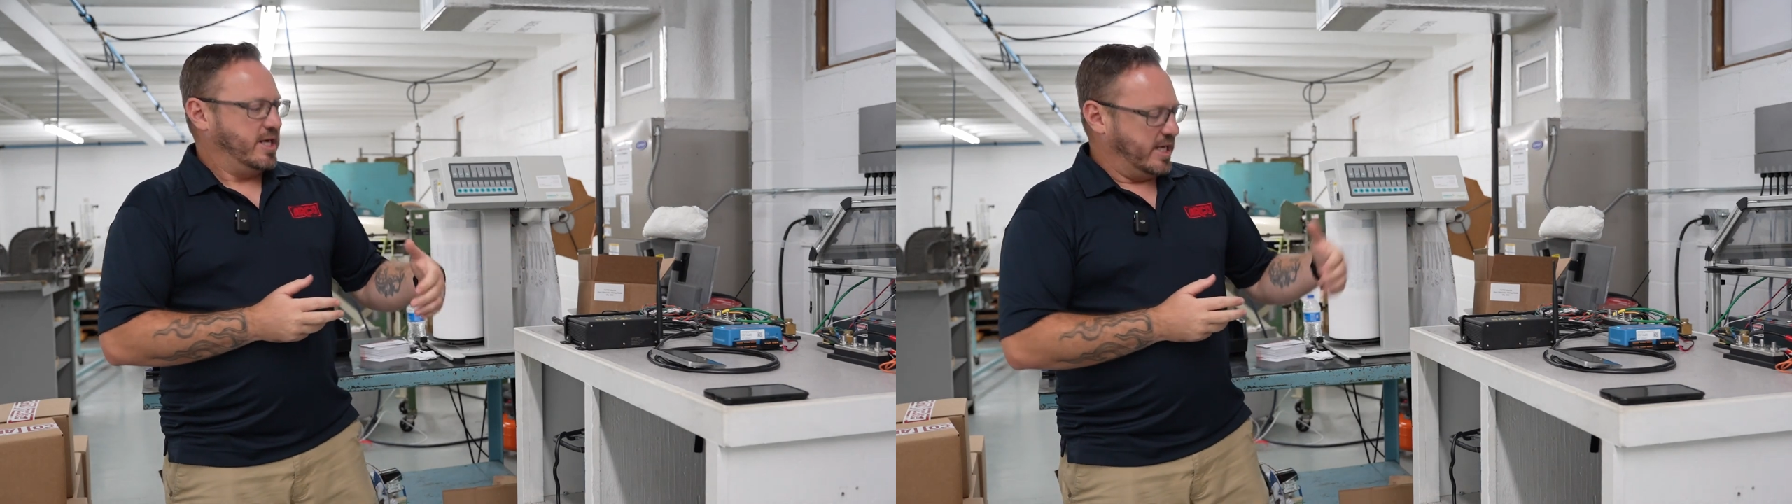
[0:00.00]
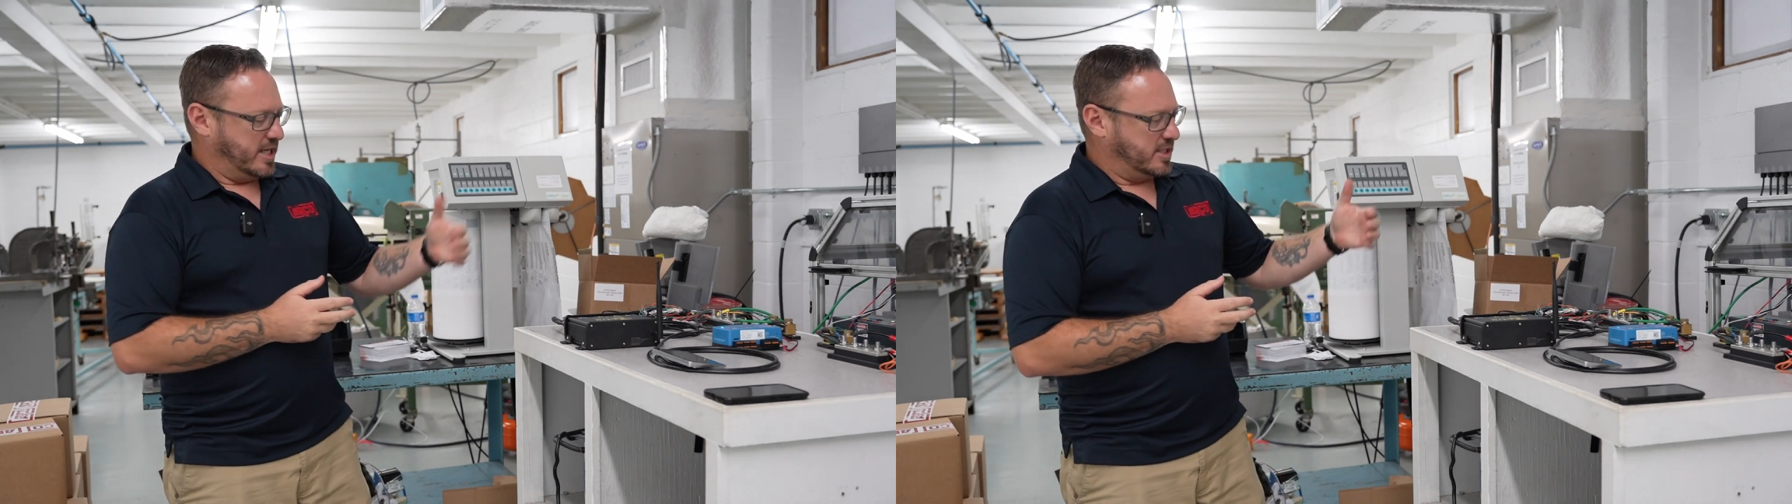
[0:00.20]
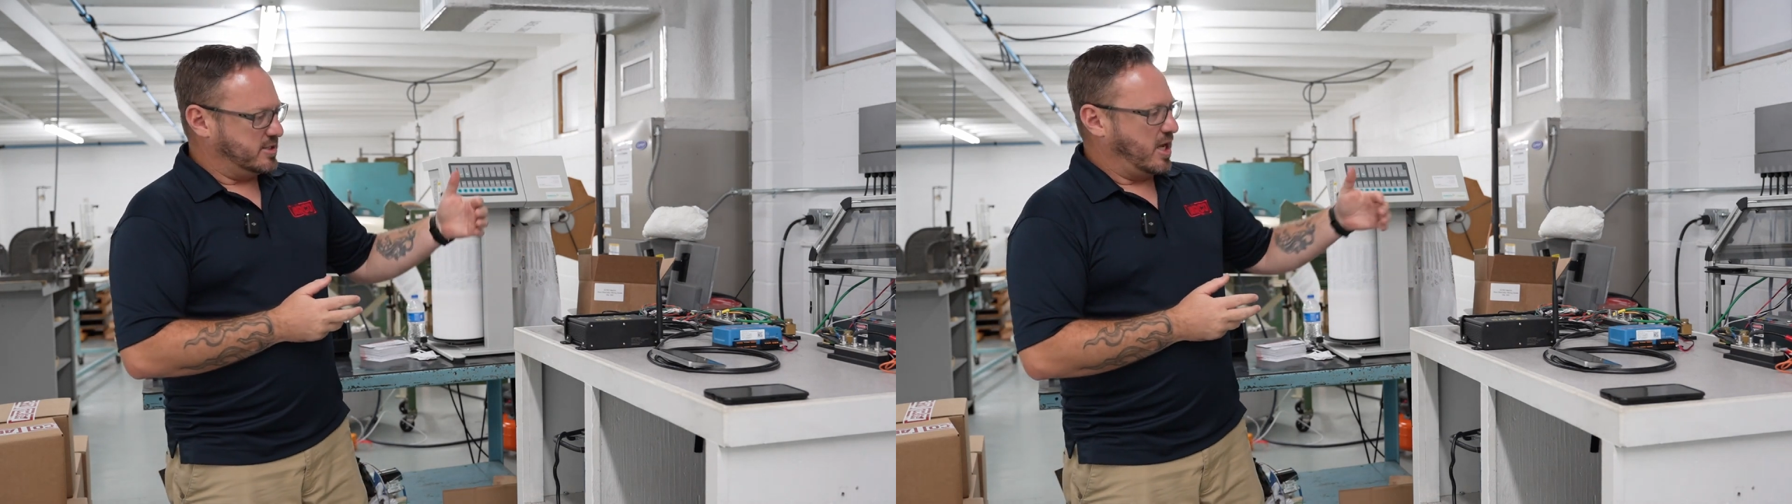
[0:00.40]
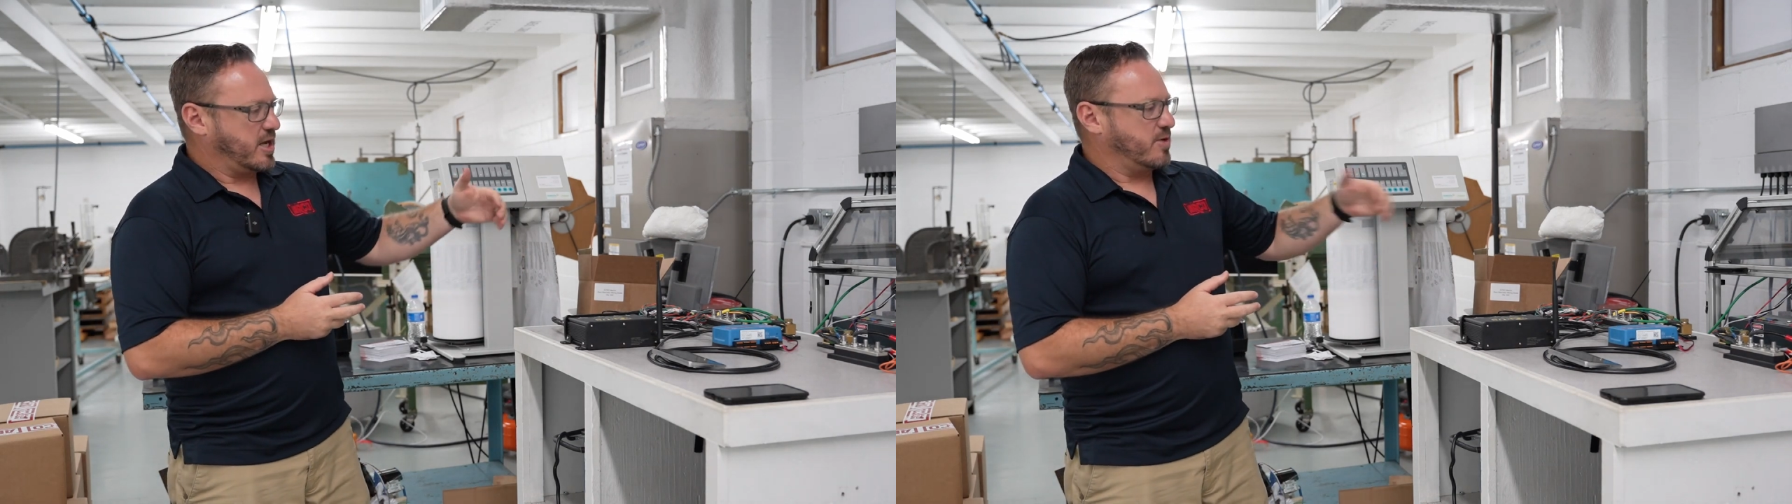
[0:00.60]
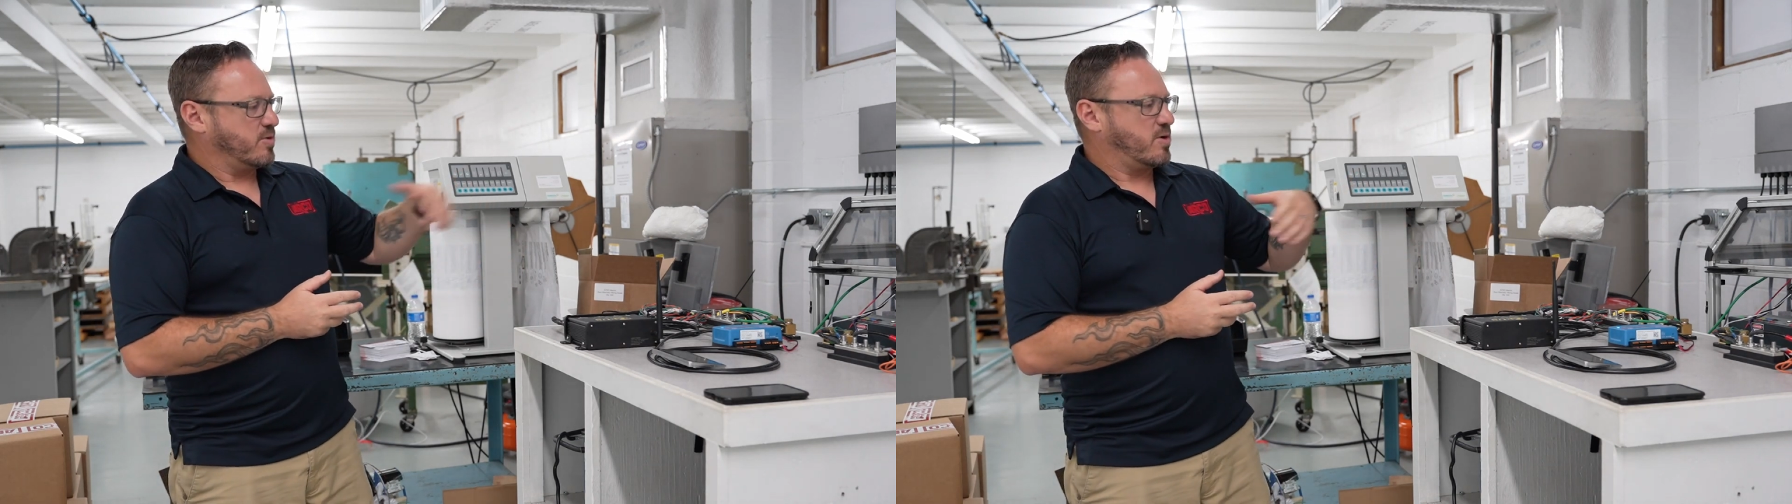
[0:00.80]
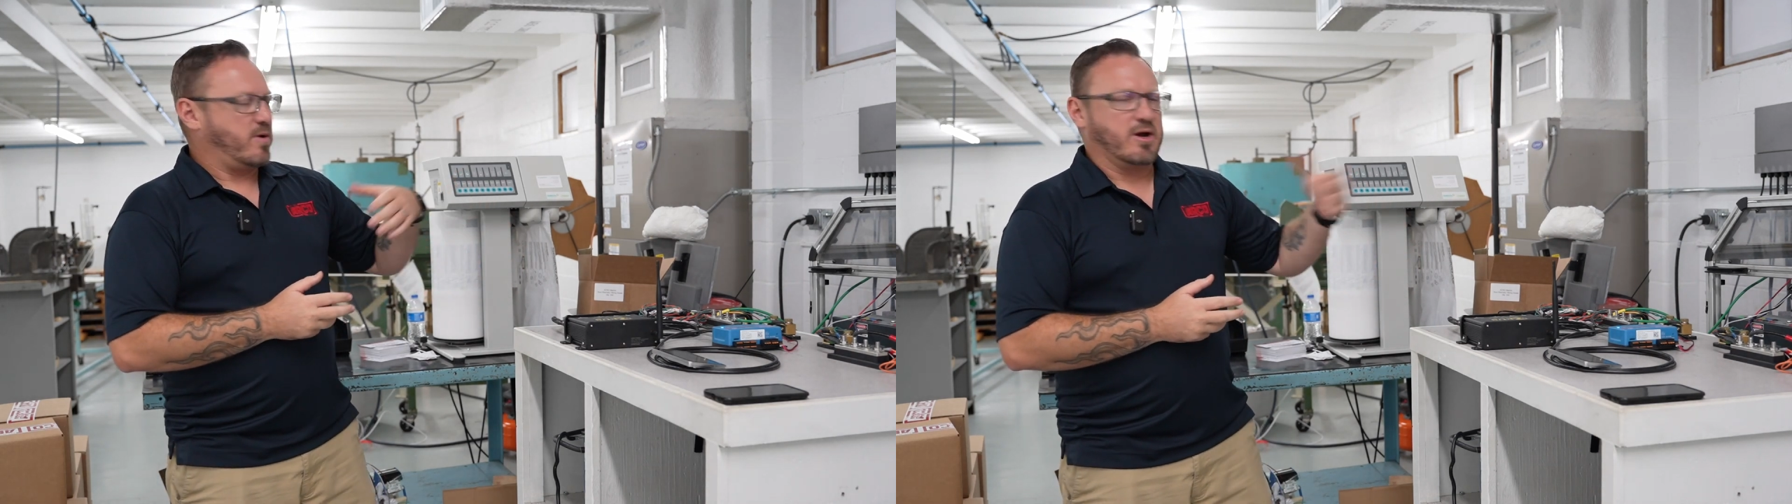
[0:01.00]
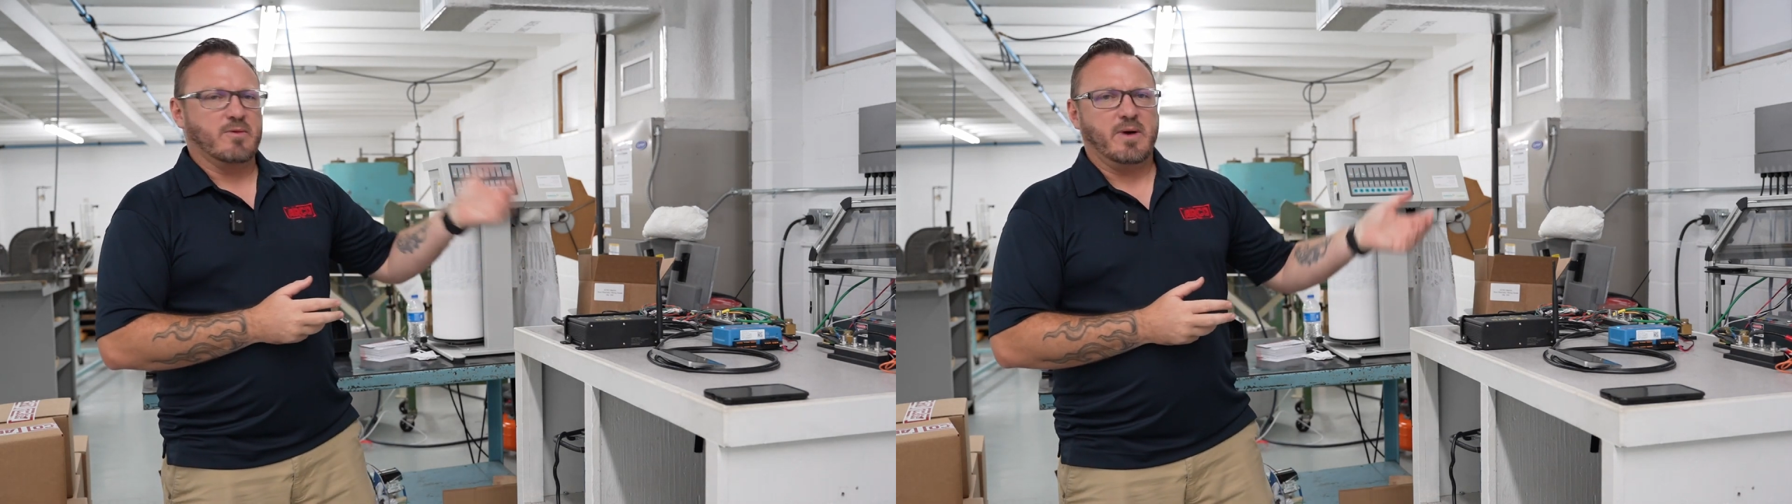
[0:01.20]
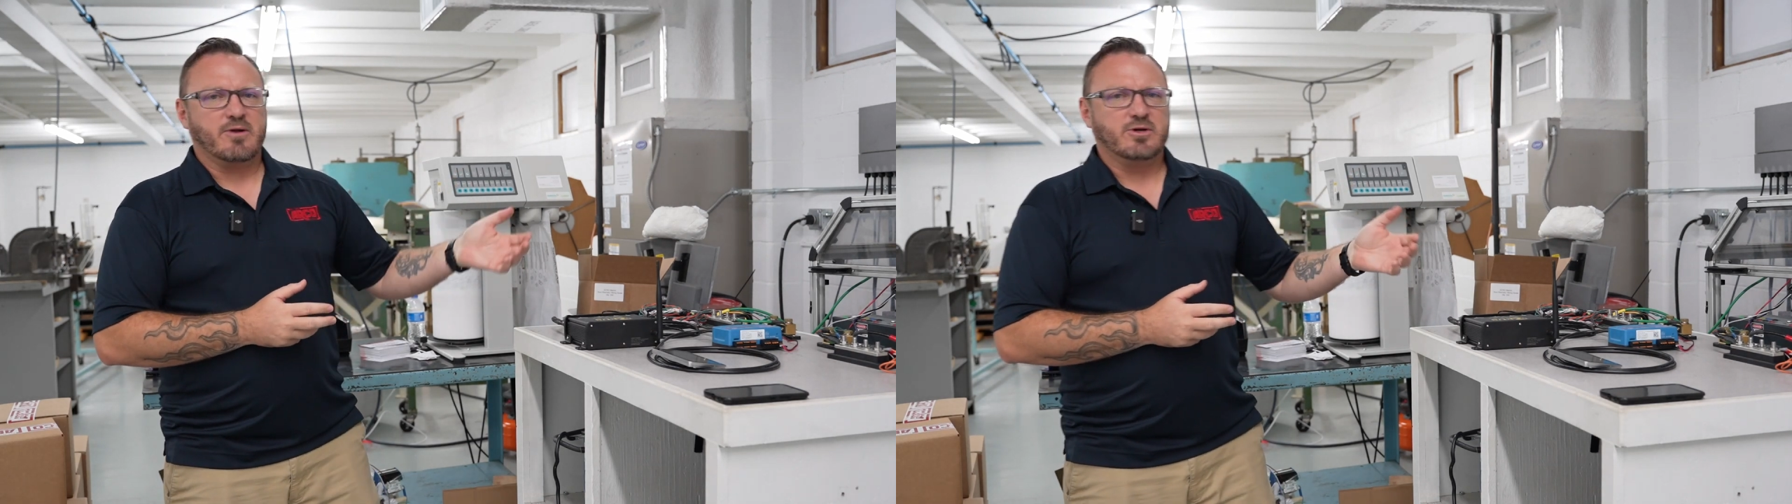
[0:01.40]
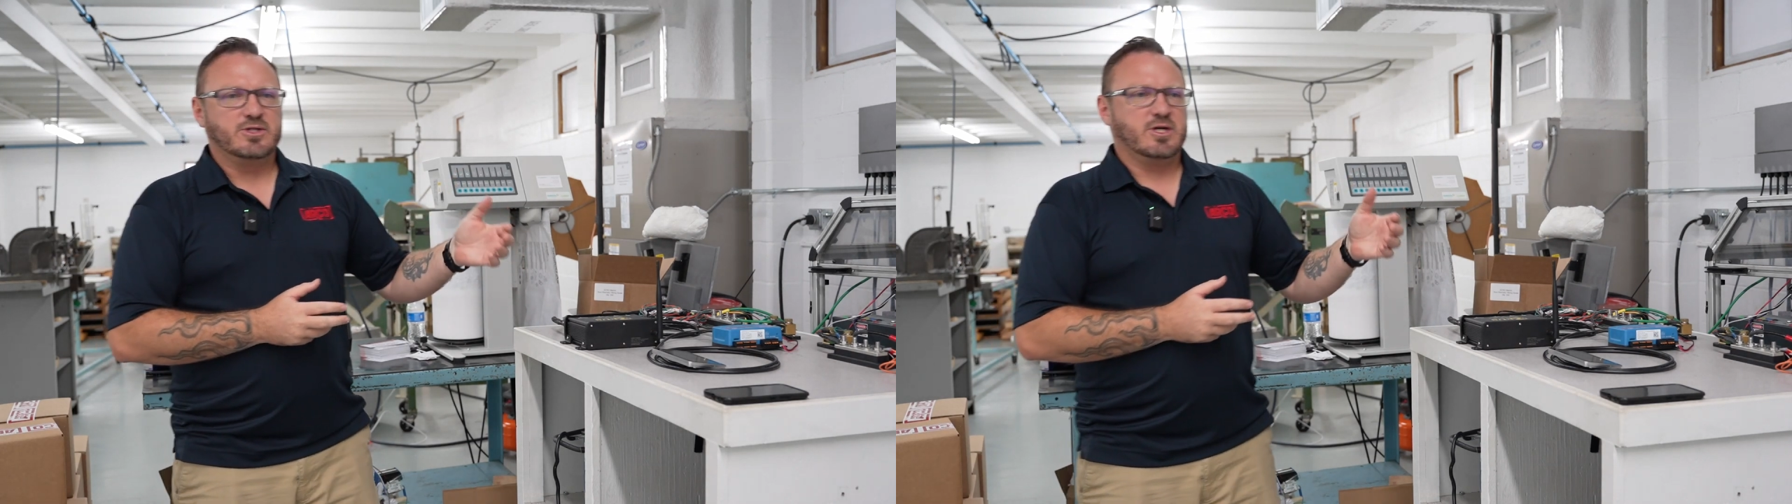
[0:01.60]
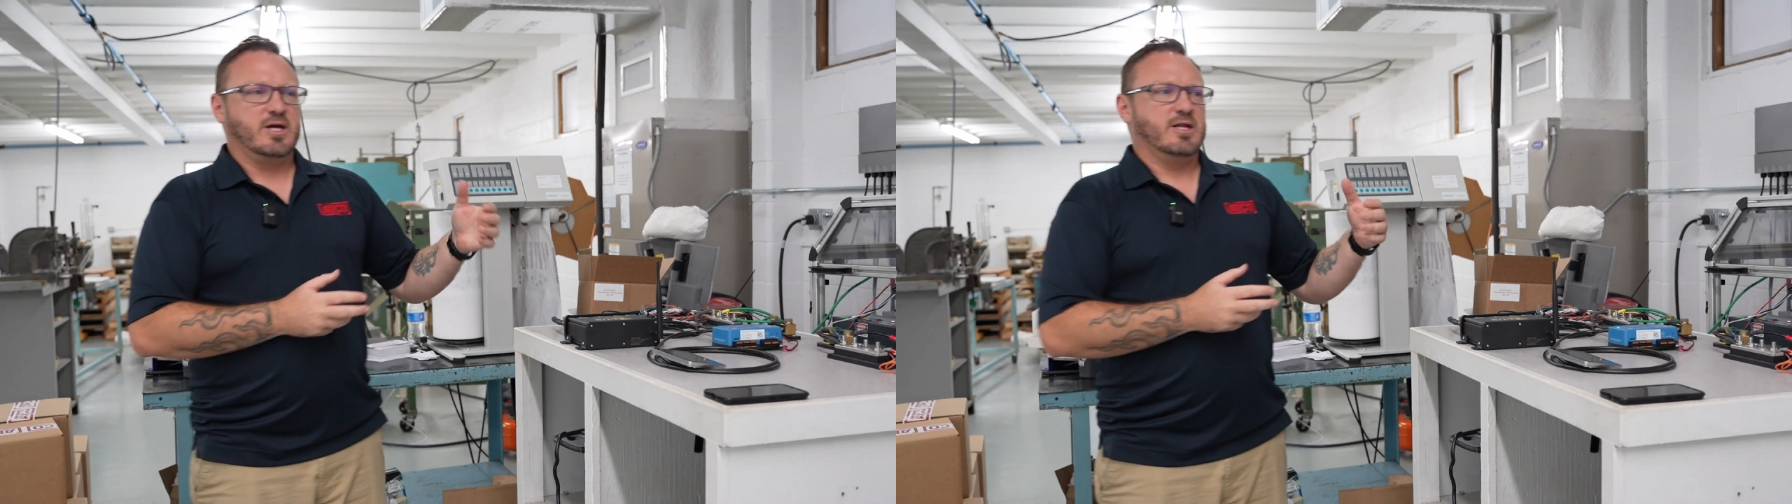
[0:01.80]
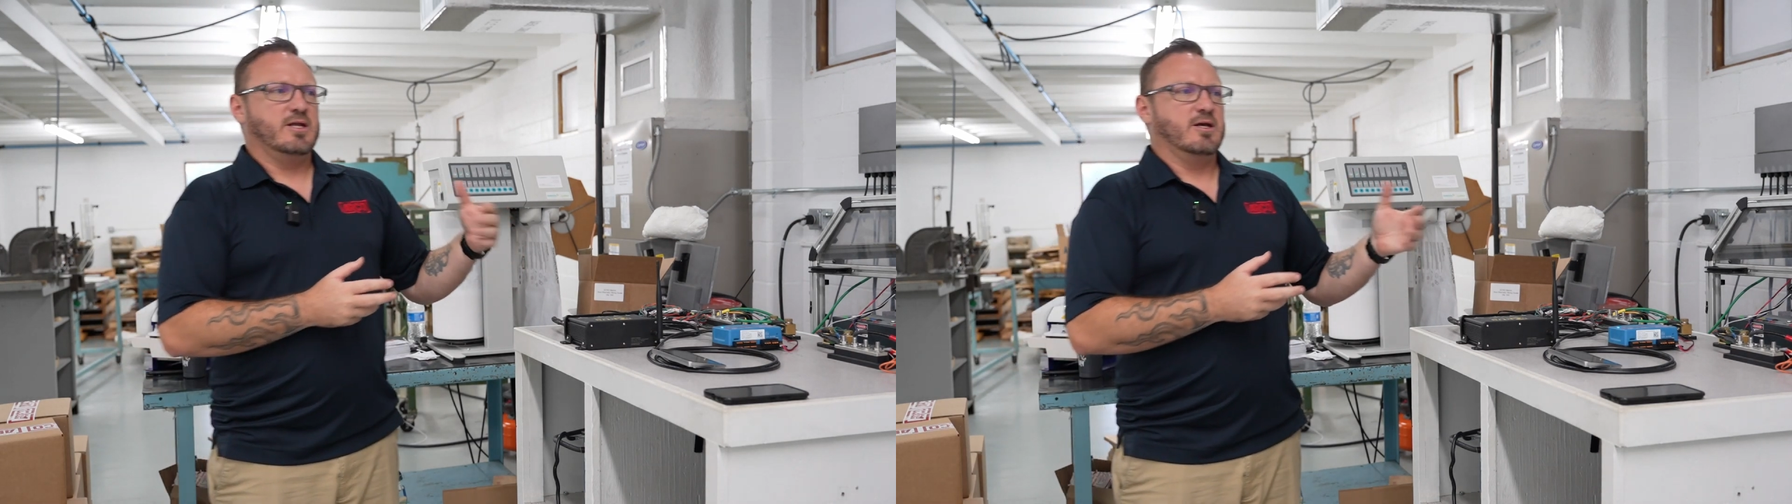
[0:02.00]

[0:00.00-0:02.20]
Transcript: is not going to require a battery shunt.